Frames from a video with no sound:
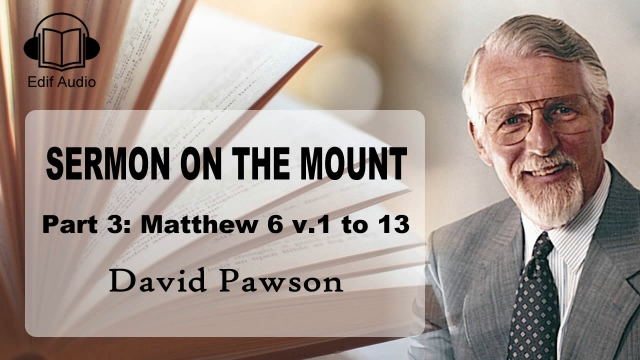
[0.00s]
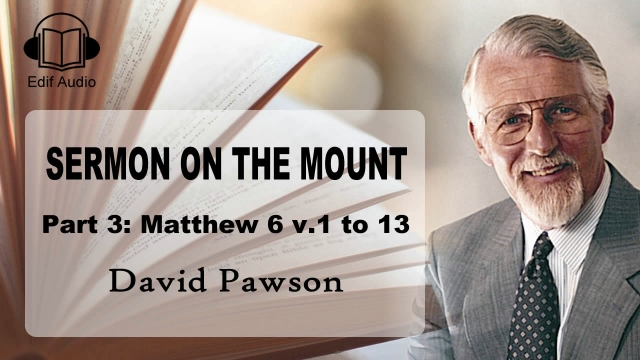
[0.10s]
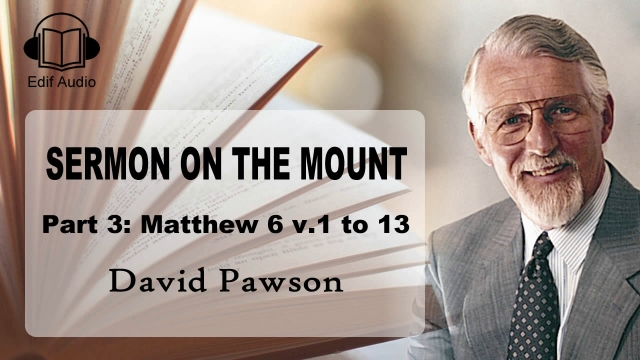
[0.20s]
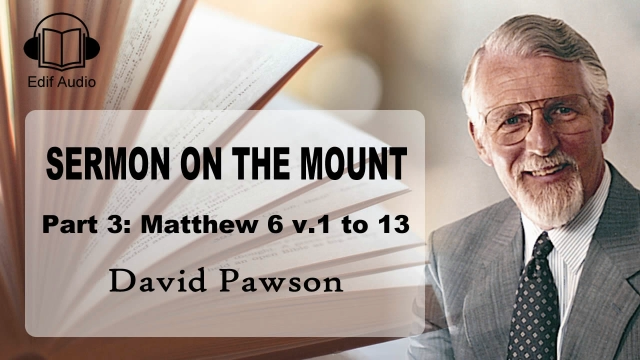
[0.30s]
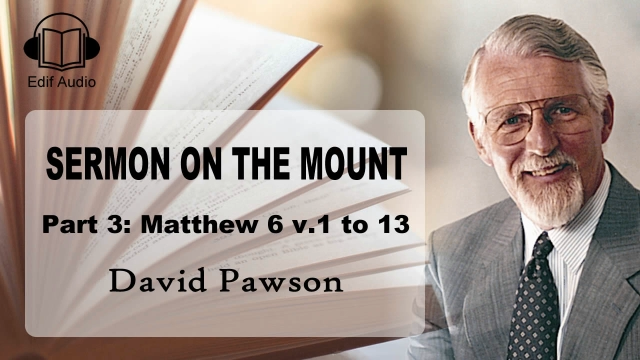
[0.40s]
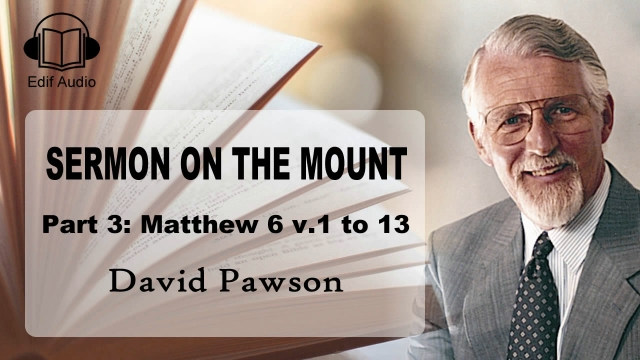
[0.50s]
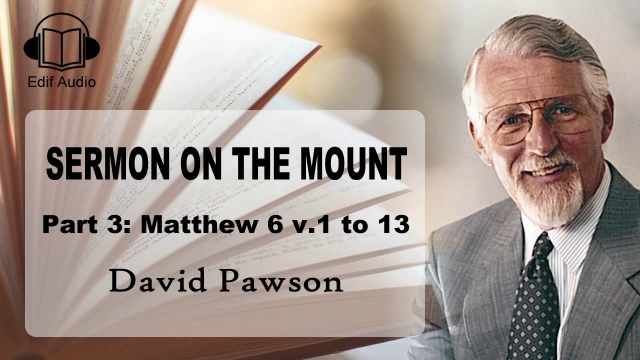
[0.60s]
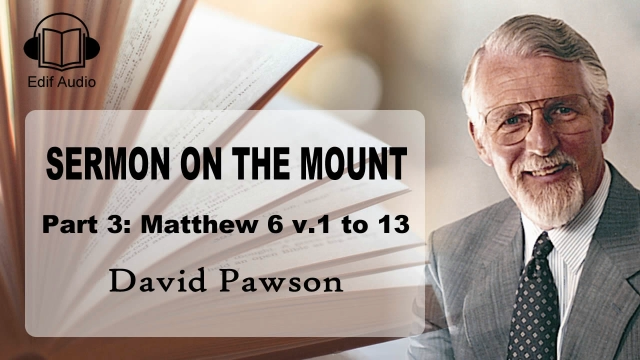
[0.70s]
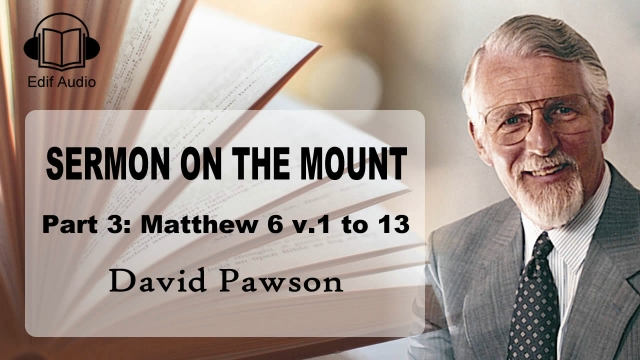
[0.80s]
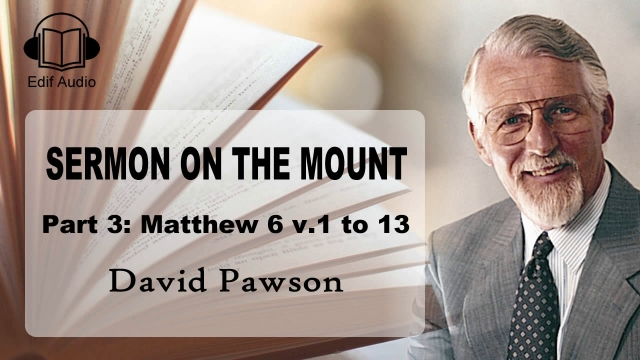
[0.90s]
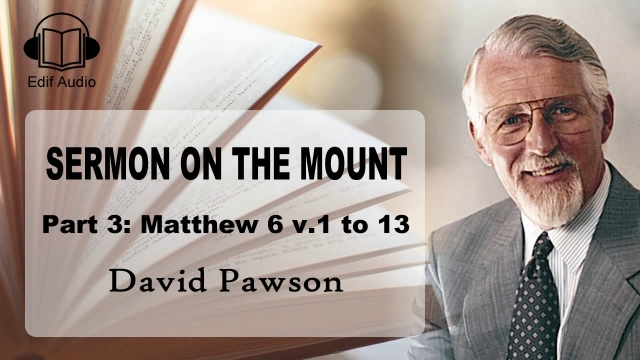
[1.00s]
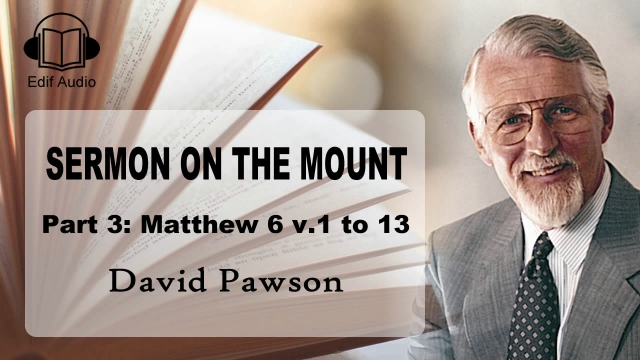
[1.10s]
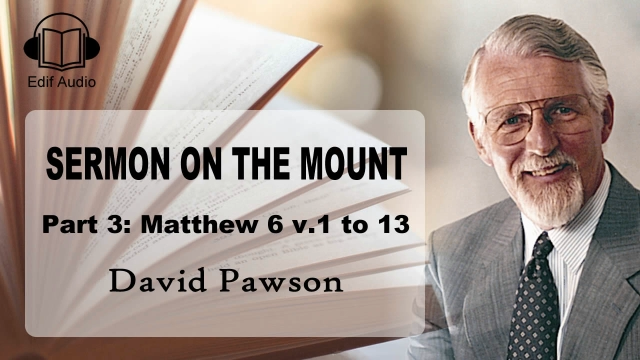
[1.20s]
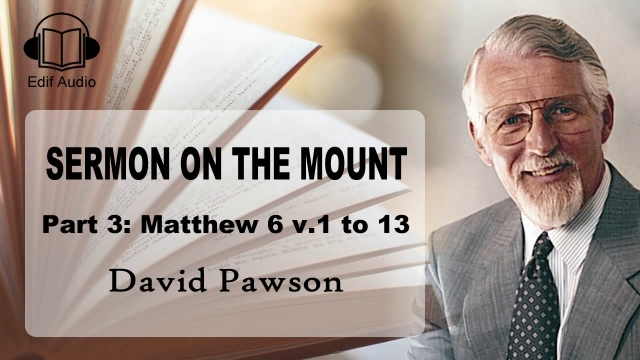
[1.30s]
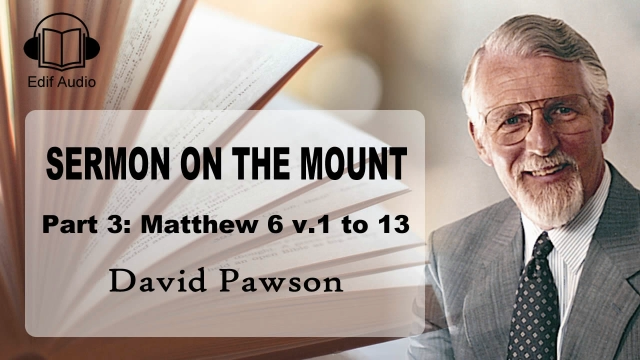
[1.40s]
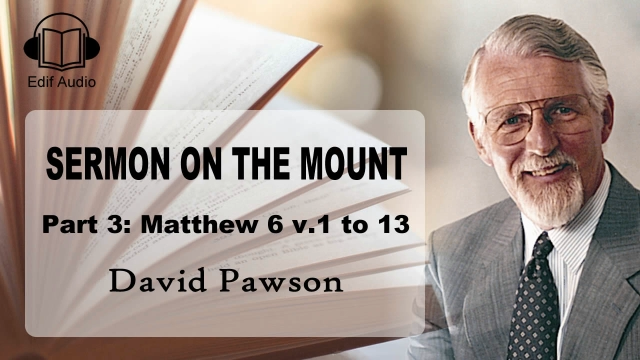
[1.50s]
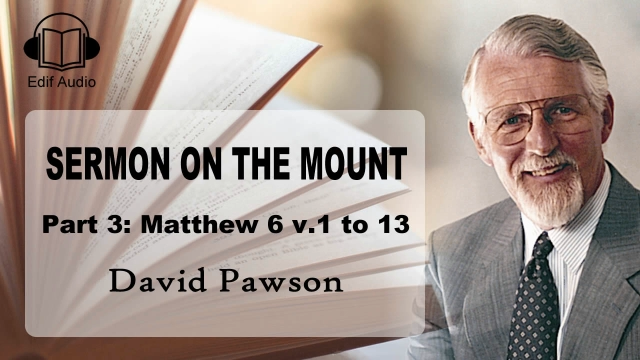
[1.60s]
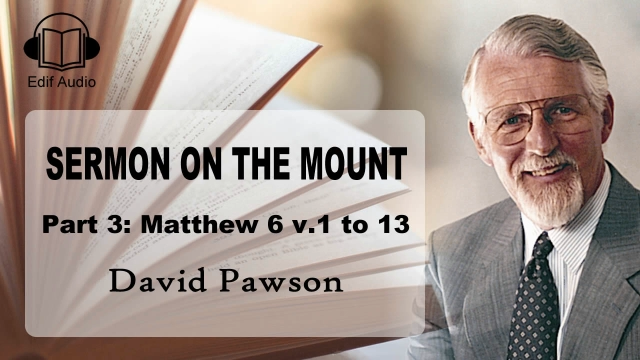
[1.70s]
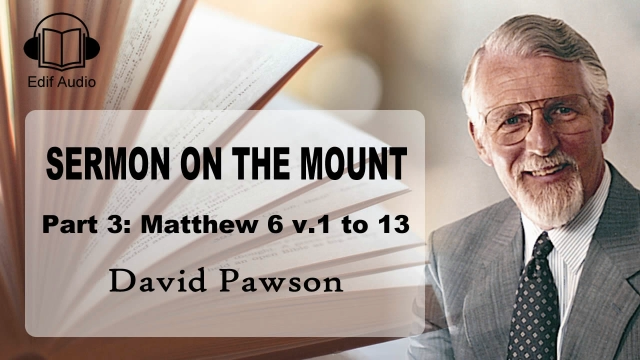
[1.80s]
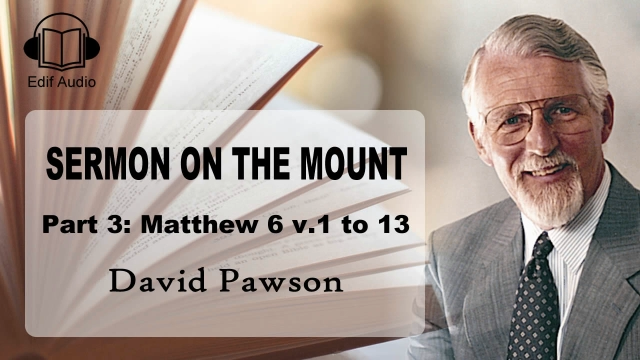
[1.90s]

modern tune to the Lord's Prayer.